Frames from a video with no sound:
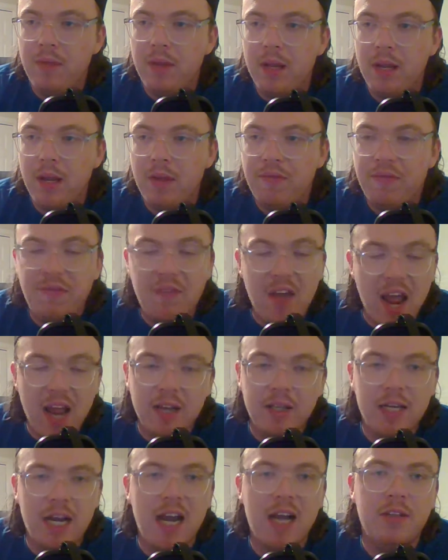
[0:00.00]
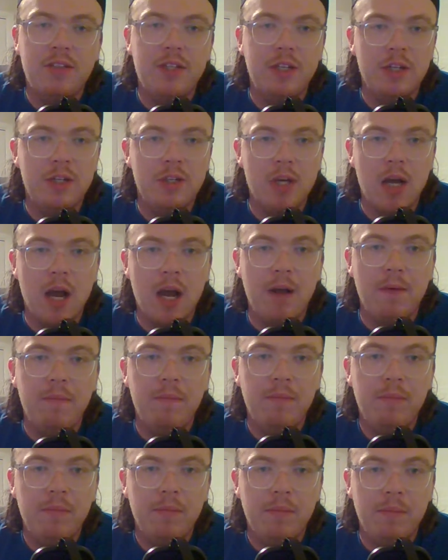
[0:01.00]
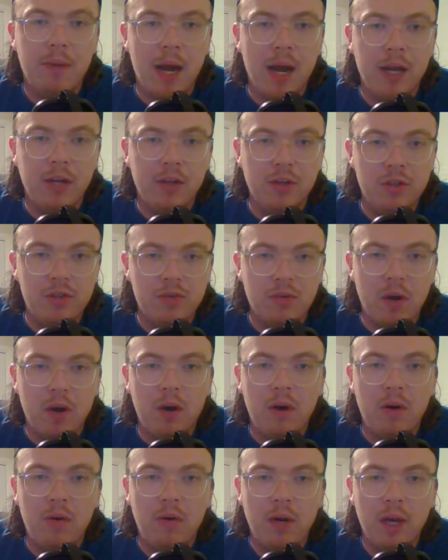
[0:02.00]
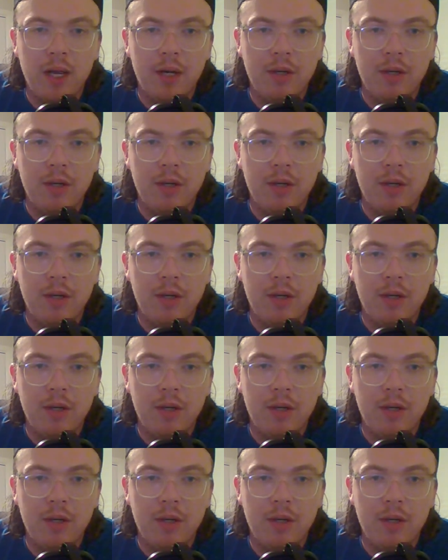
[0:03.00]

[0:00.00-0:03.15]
Fantastic job by Gaudreau and